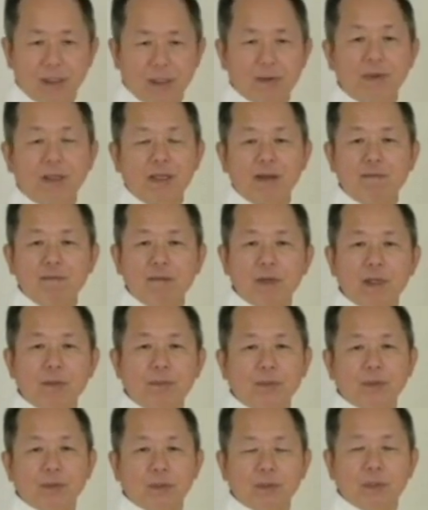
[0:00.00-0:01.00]
It becomes very
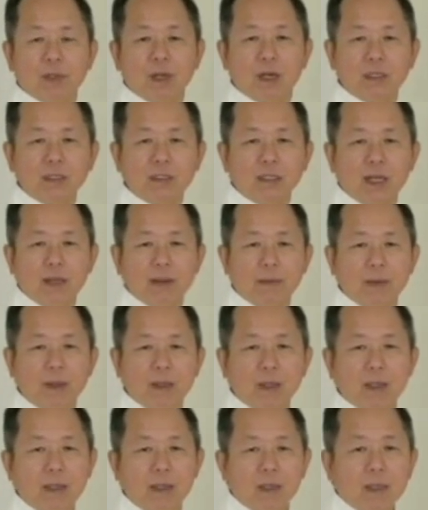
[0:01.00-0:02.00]
important concept.
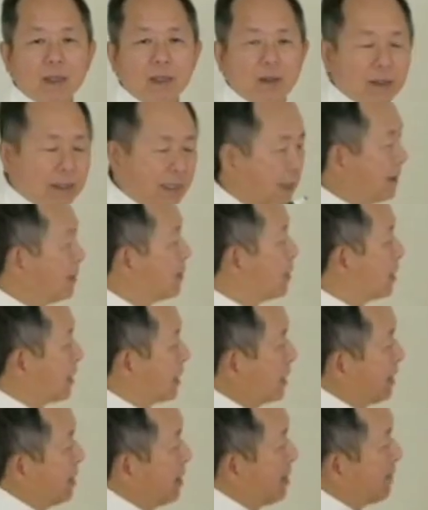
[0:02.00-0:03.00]
Okay, you
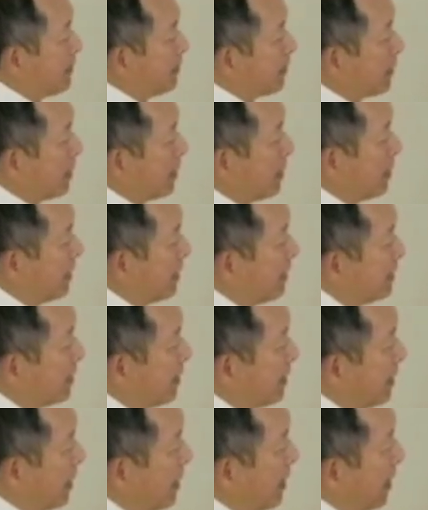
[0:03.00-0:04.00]
look at
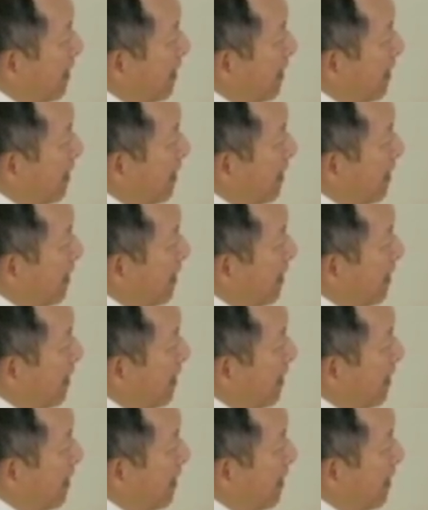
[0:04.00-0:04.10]
this